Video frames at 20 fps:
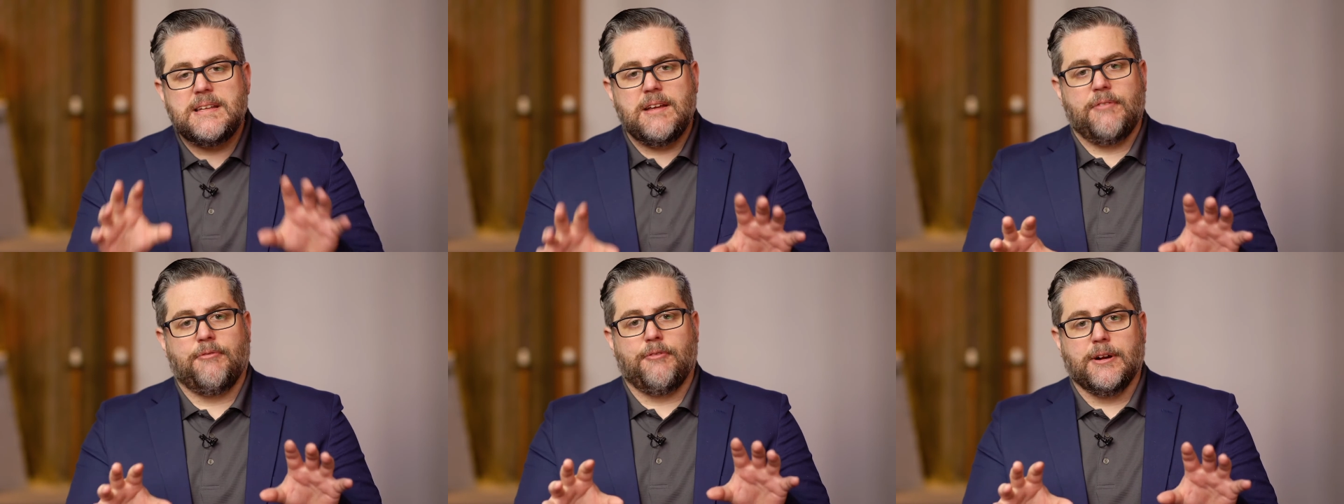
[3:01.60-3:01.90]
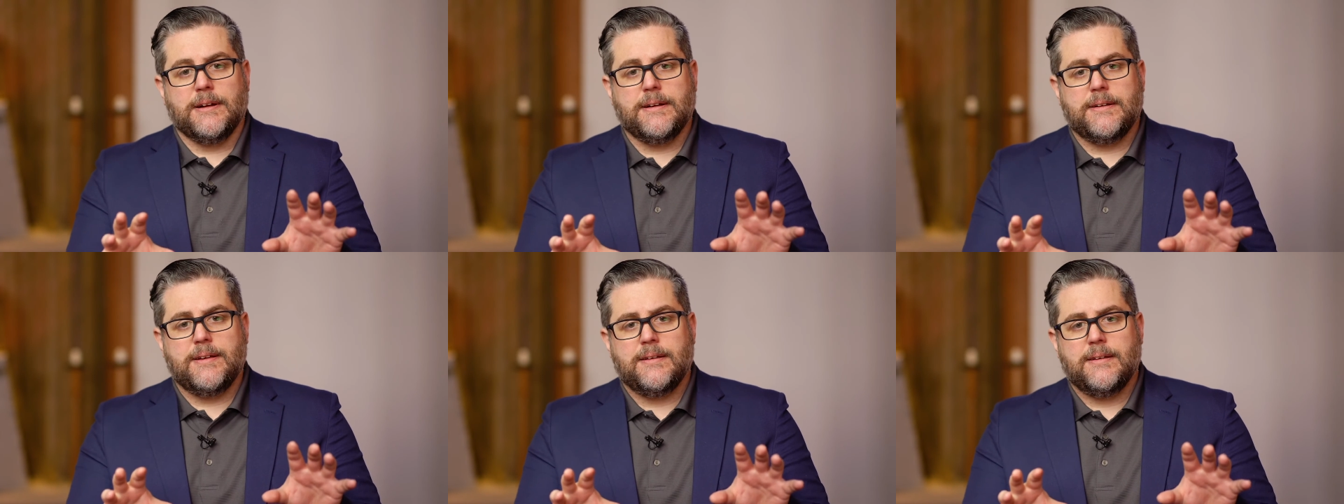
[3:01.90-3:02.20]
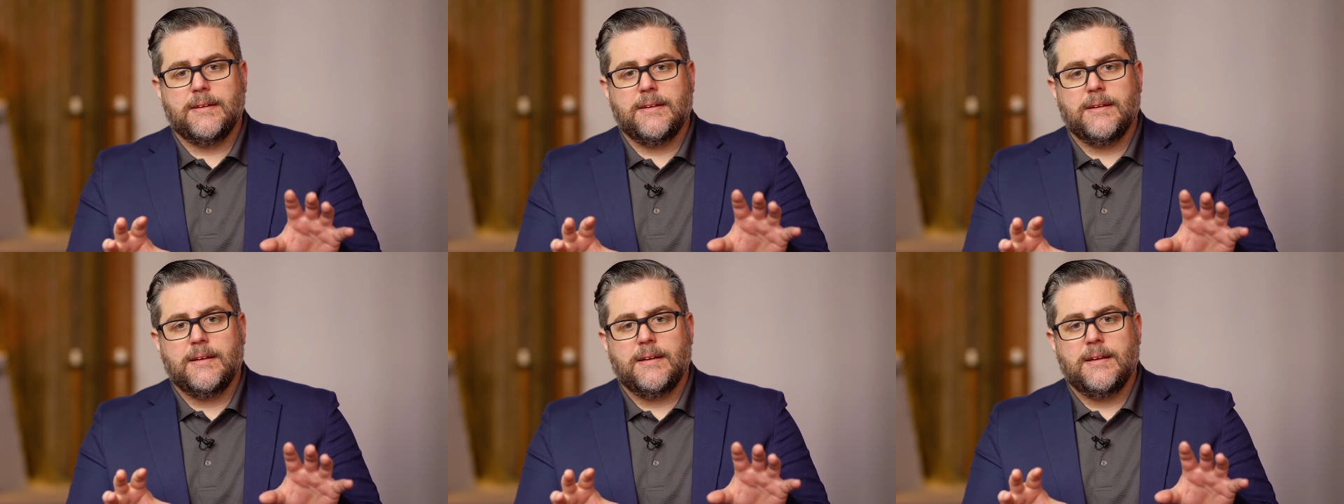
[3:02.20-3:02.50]
different
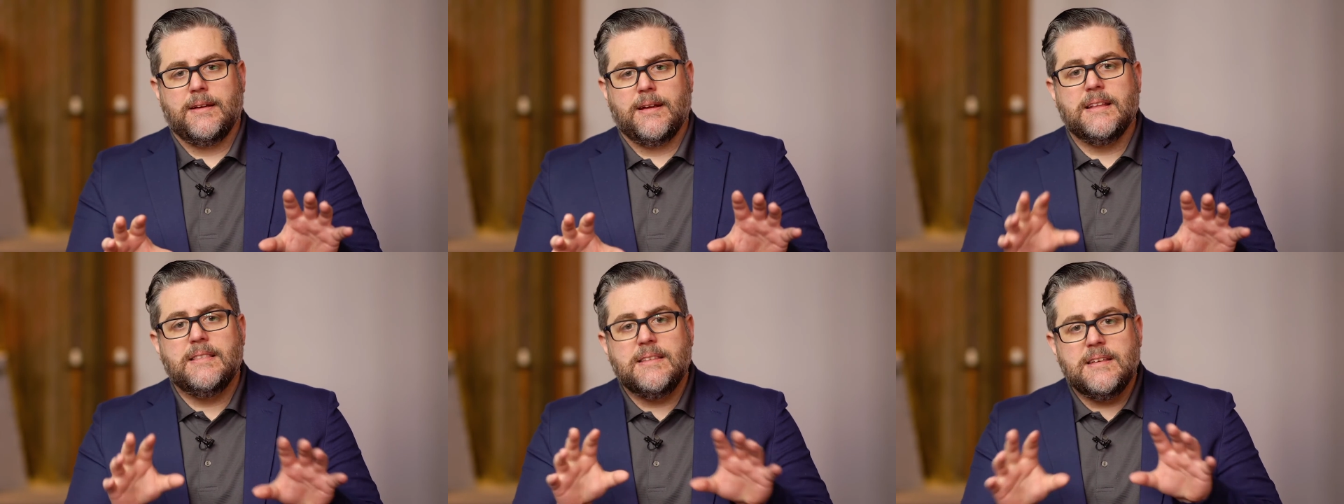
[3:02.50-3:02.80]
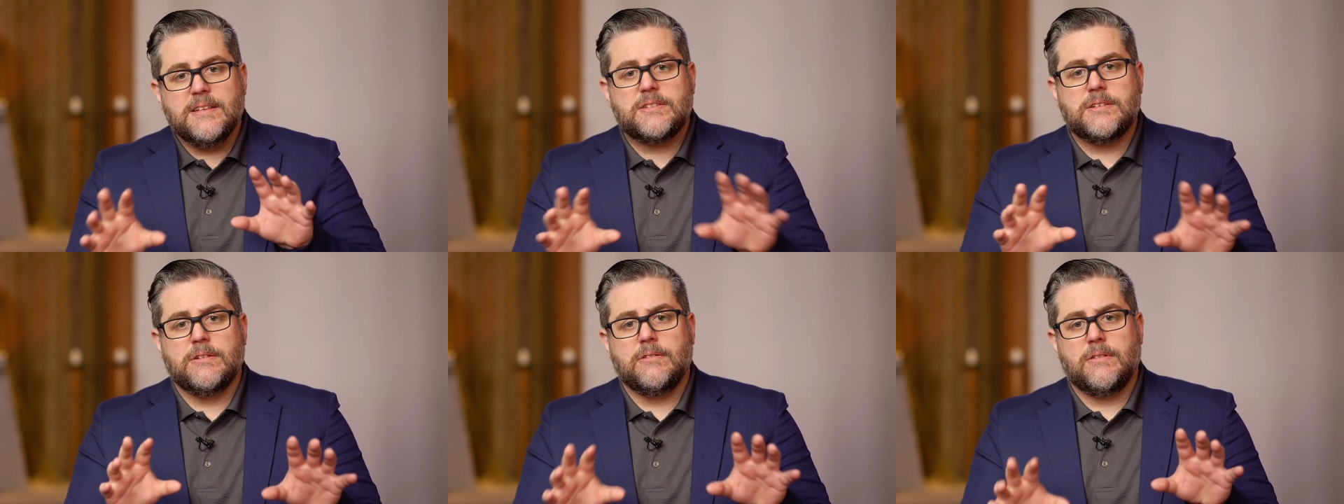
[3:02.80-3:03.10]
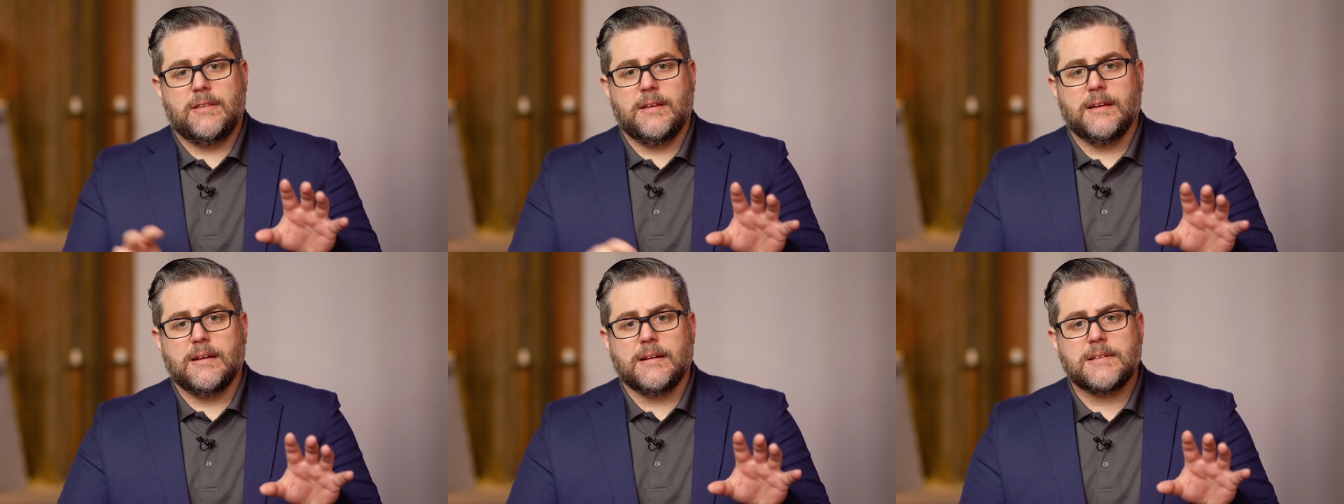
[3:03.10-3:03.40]
in these two
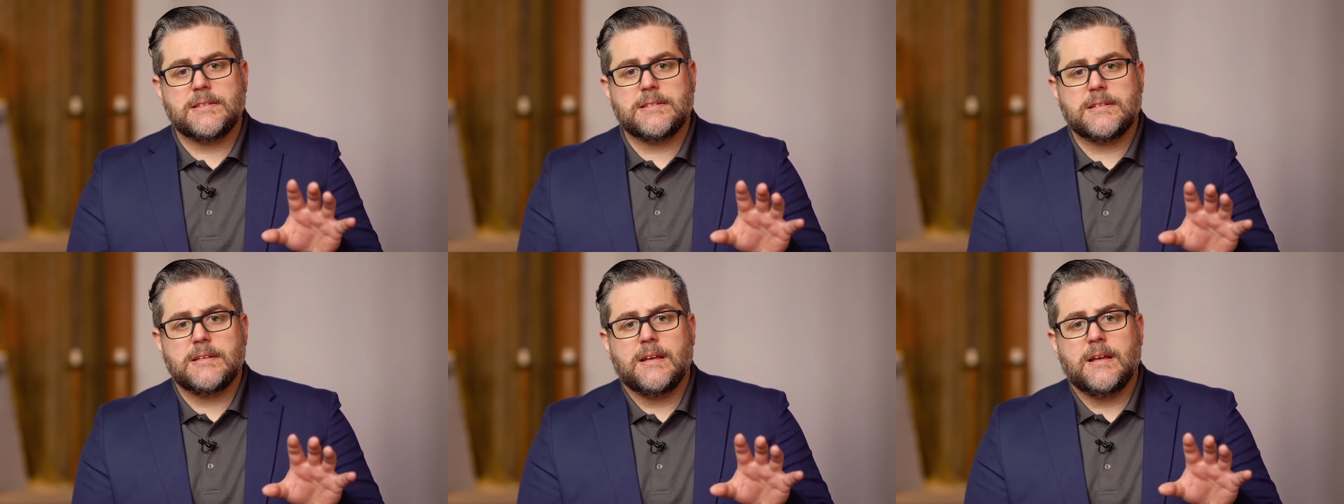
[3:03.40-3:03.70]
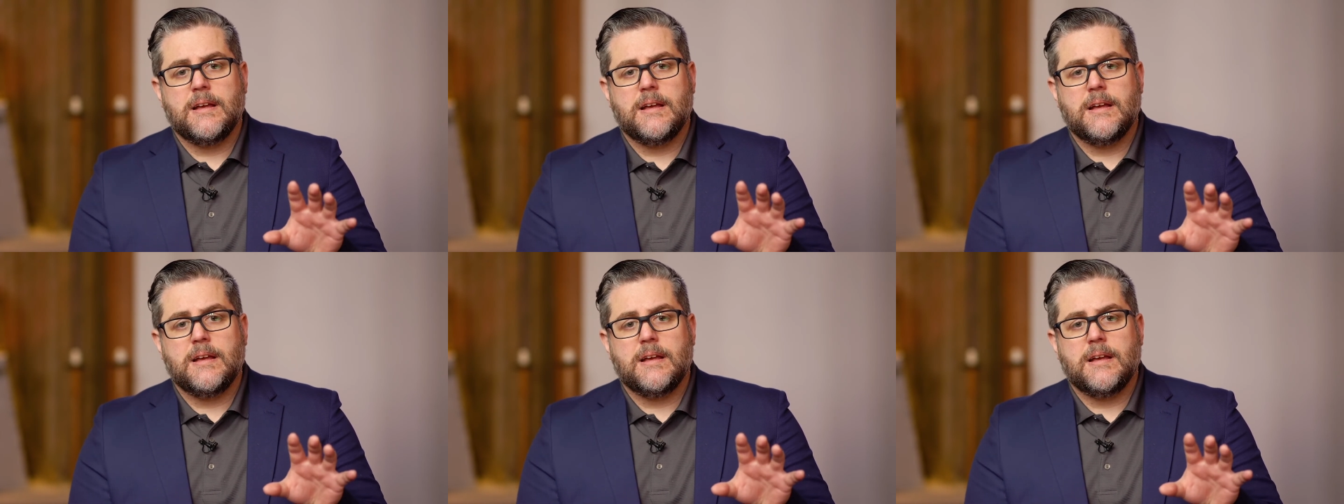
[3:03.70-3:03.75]
things.